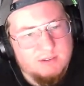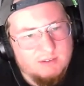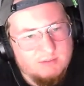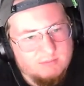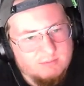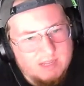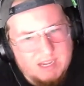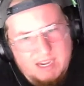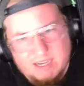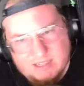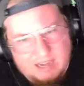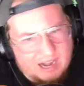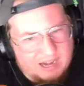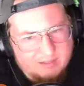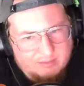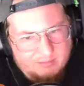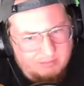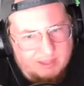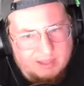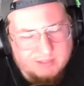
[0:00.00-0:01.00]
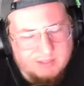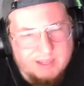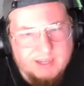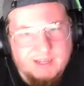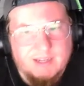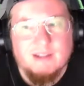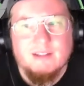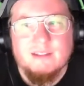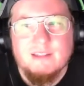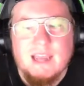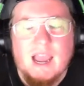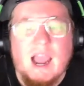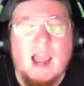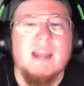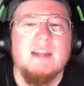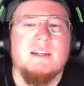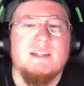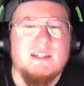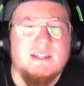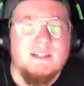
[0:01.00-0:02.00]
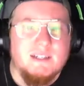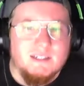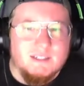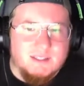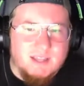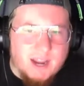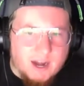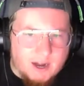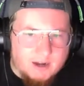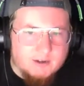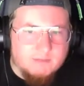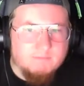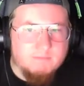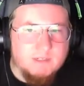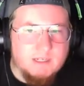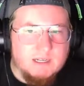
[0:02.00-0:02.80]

Right. Like the idea is there.